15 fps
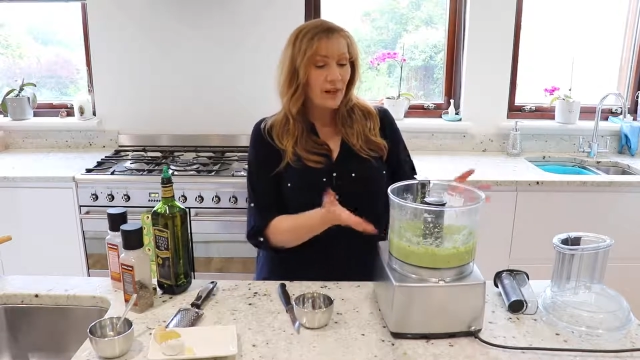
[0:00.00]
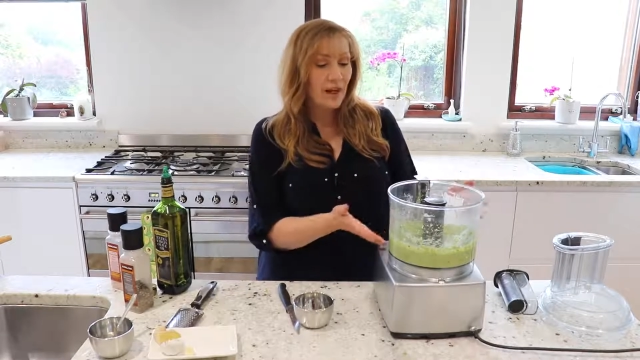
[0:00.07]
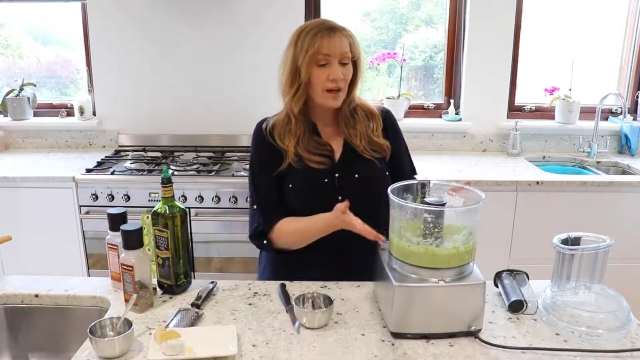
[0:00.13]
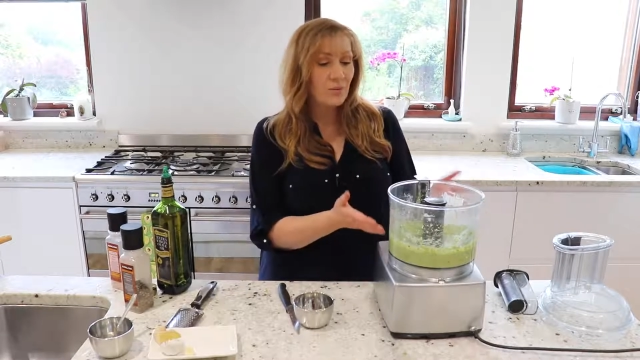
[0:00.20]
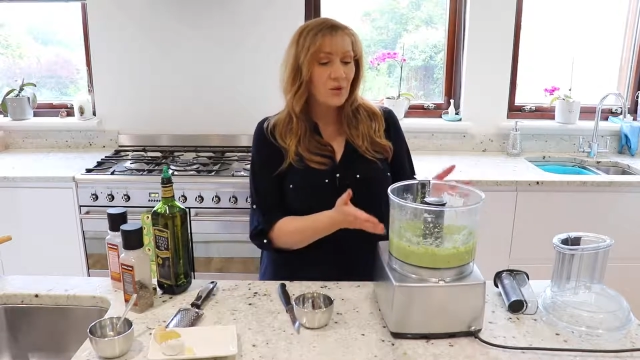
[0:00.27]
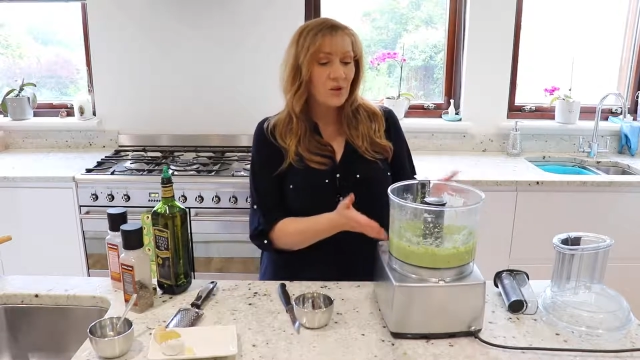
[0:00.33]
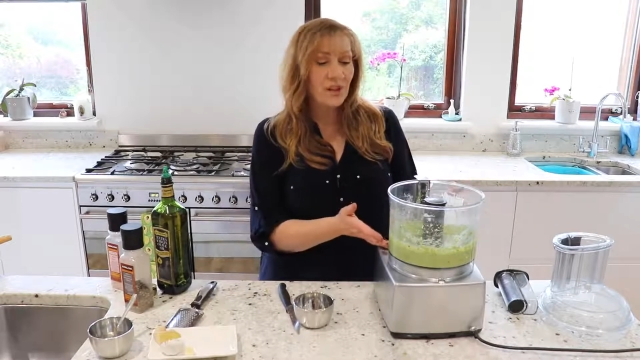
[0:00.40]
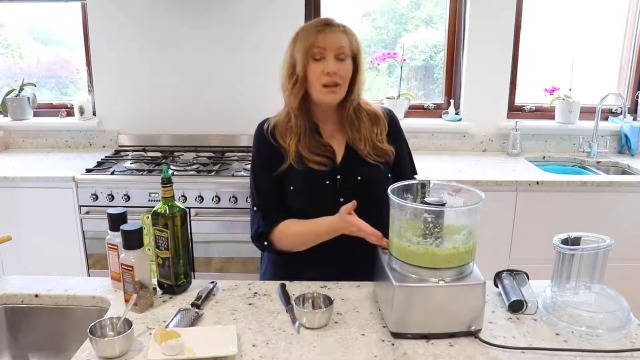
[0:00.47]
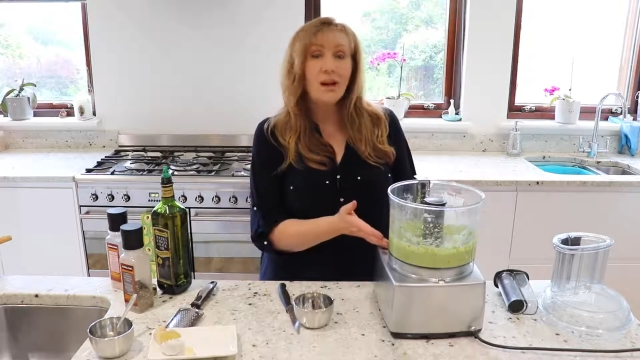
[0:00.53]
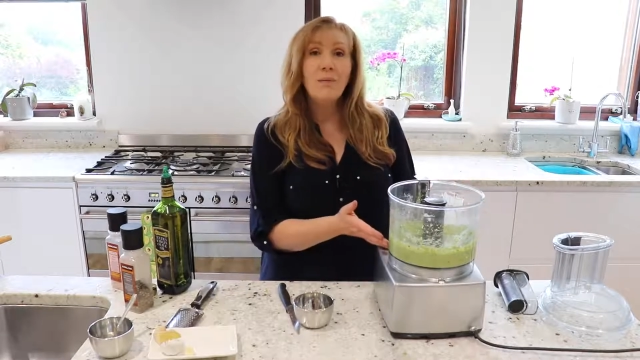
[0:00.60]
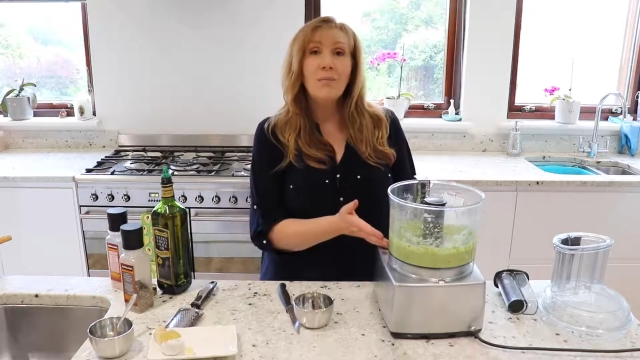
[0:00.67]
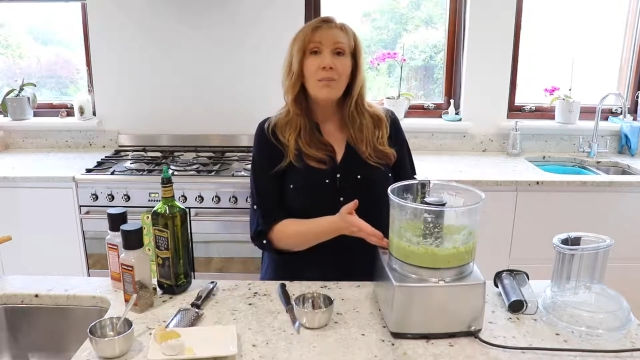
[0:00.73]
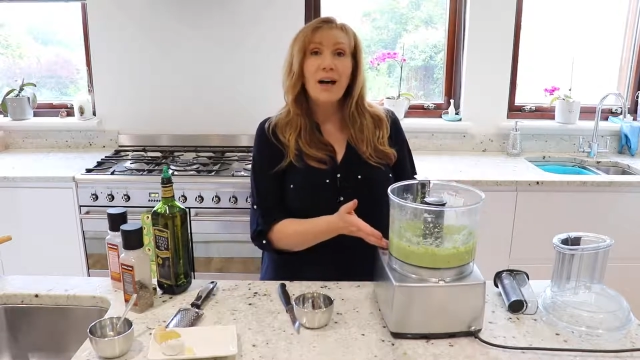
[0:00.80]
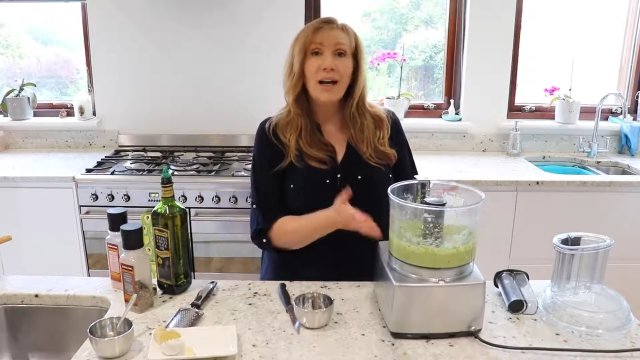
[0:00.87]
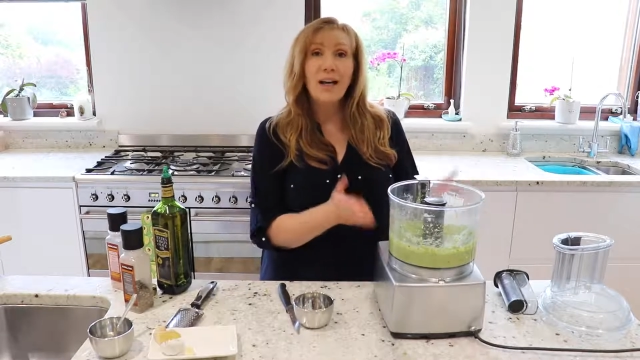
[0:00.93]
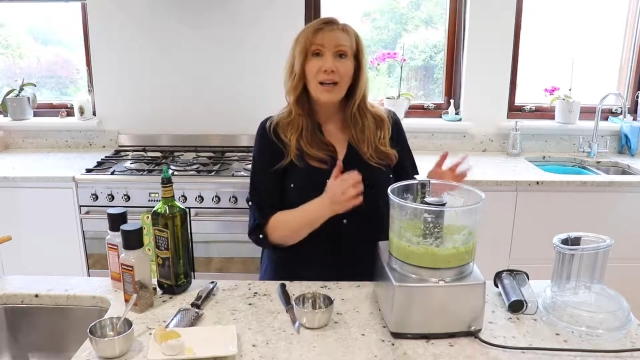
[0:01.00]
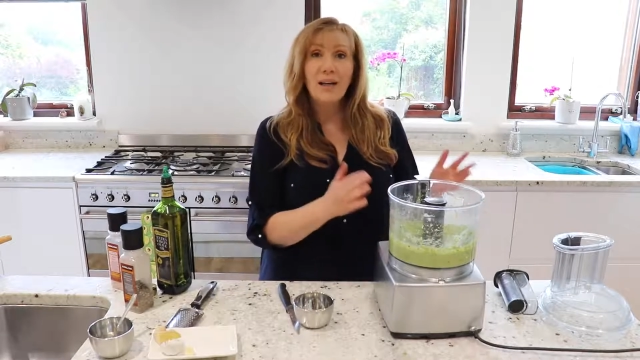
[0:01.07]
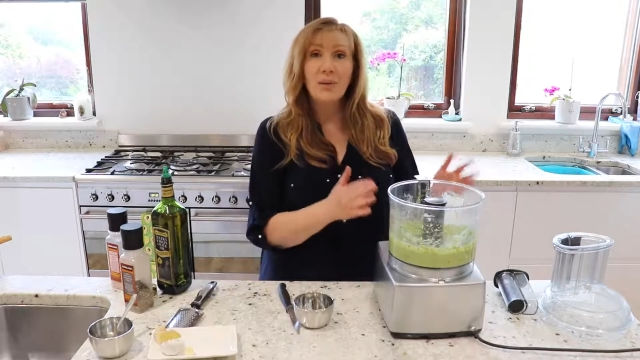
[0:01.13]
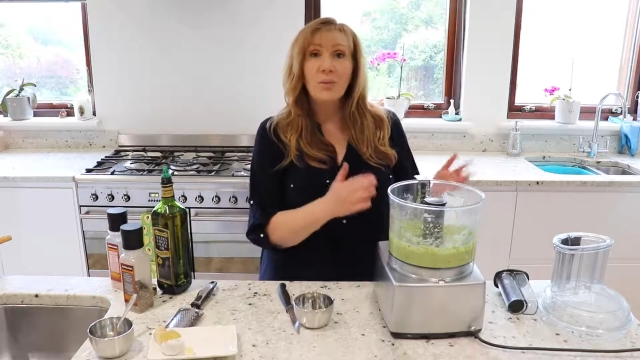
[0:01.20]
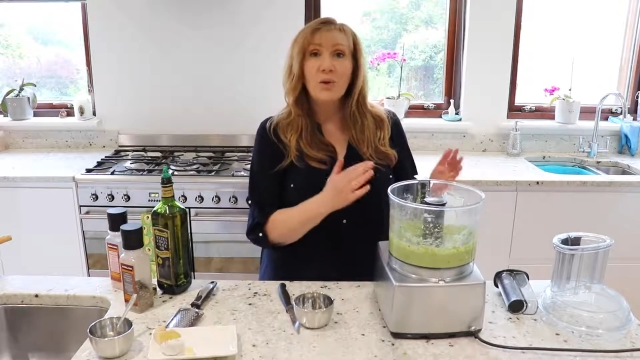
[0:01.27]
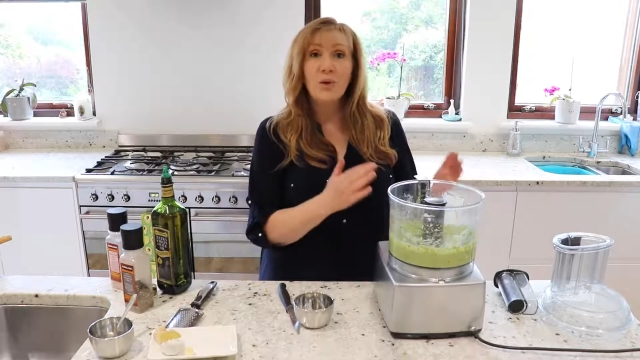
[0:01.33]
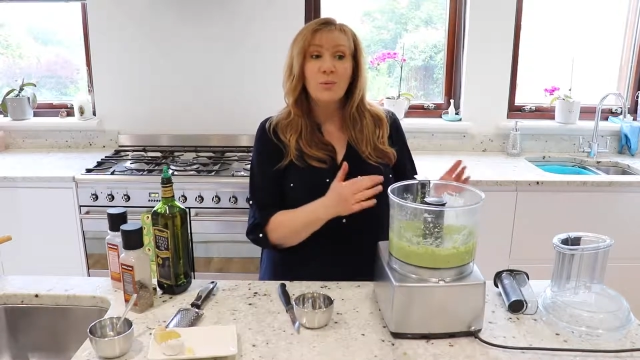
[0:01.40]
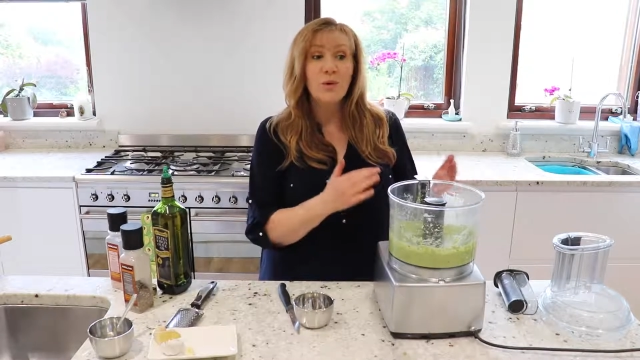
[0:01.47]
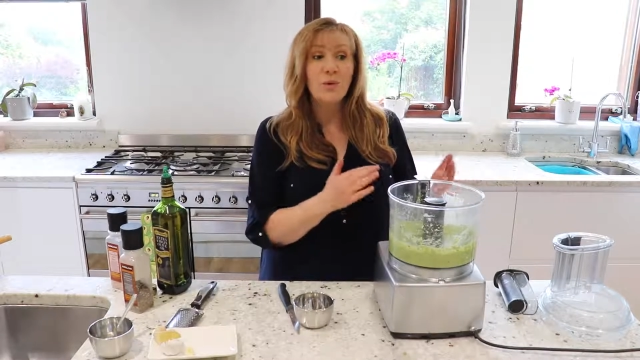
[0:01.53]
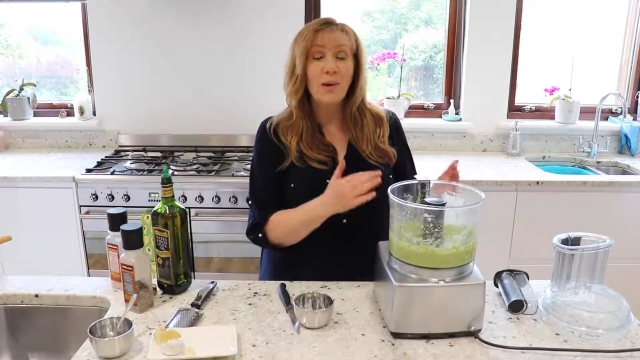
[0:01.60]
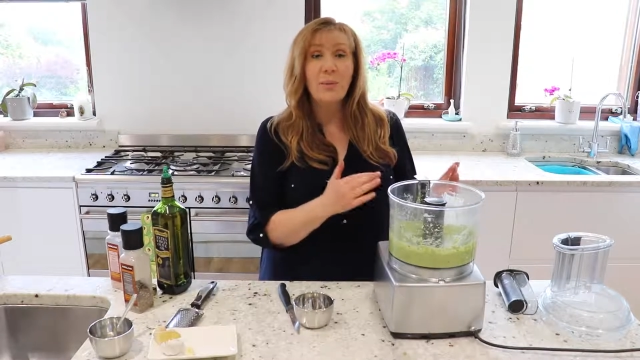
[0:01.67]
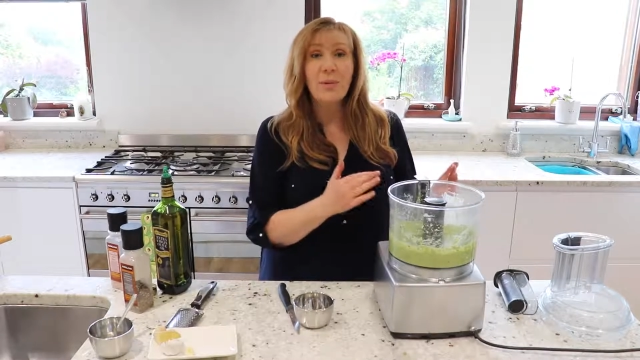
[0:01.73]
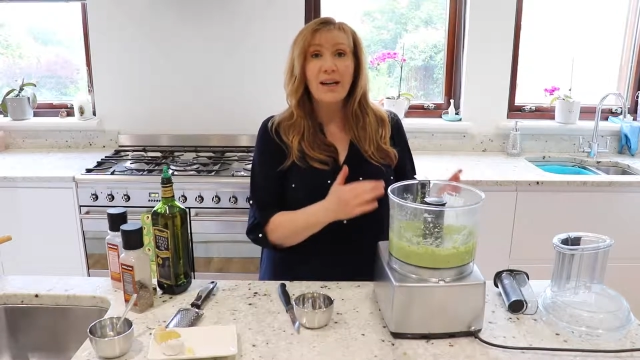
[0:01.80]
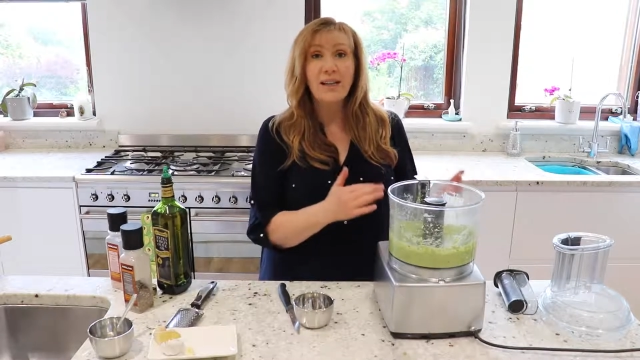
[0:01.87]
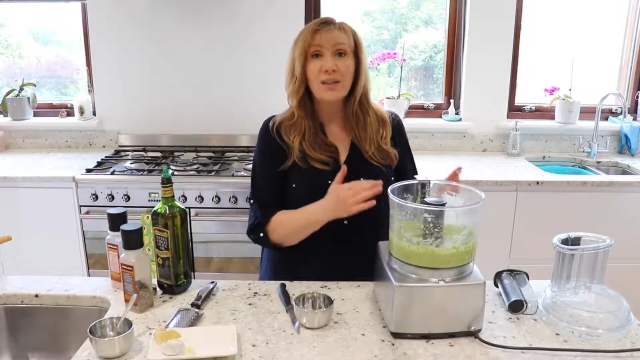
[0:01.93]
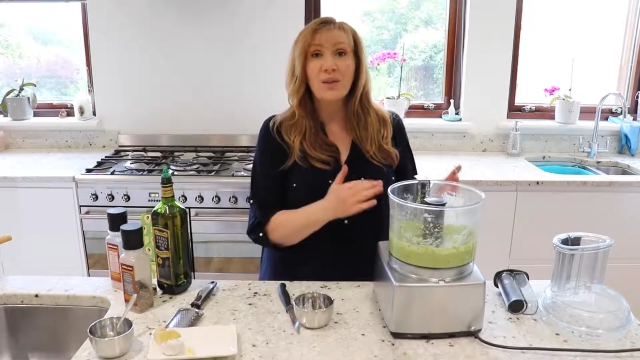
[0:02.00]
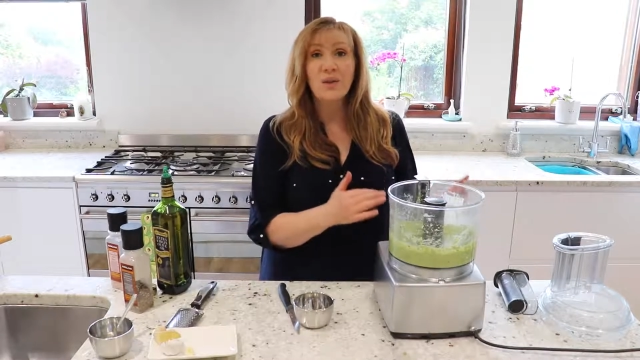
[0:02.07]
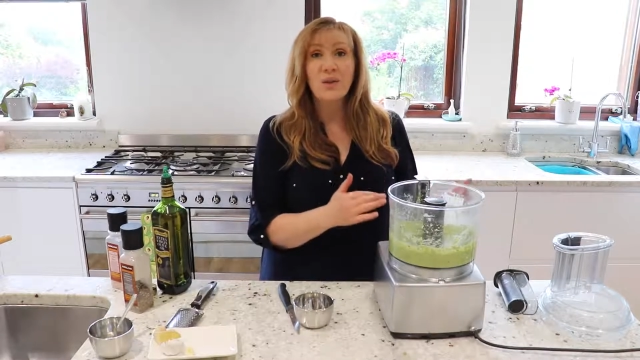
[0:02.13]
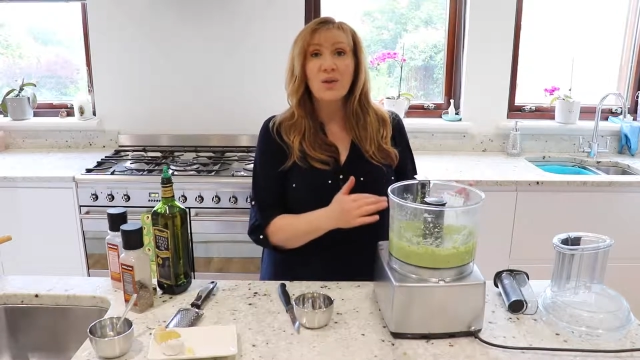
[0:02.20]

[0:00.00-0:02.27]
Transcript: I'm going to come back and I'm going to put my pesto